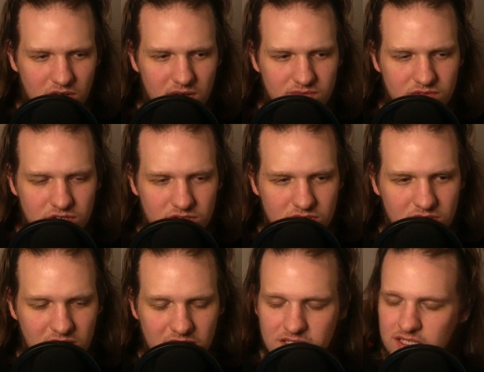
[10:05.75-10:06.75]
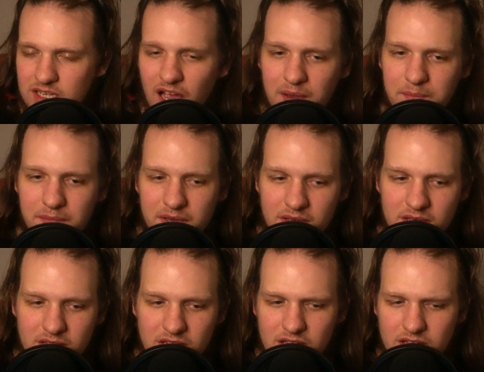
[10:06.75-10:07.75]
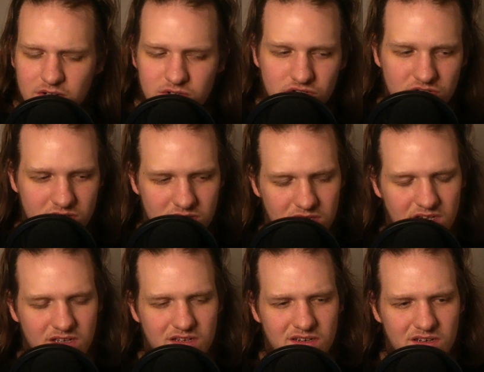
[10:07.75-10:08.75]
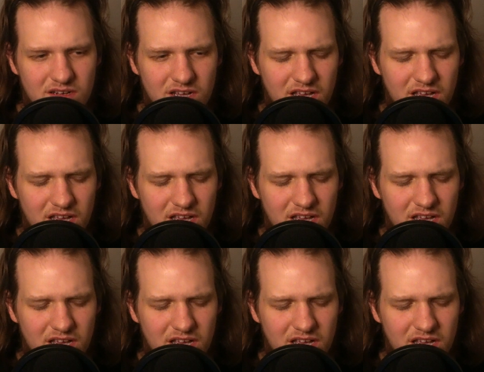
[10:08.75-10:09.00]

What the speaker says: of just the excitement and the energy and